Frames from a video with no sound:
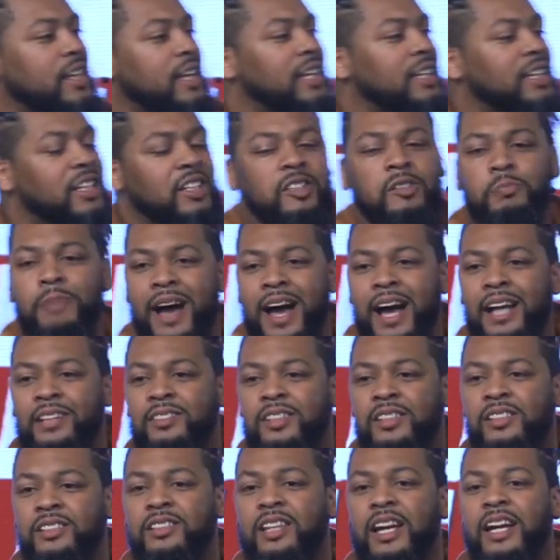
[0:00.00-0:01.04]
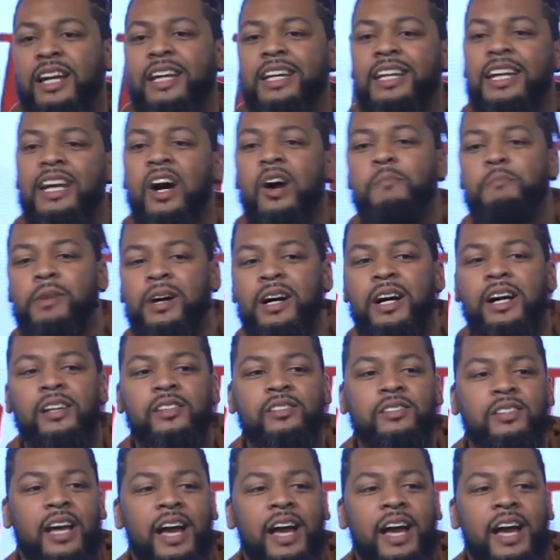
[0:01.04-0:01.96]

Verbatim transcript: this passage that can help us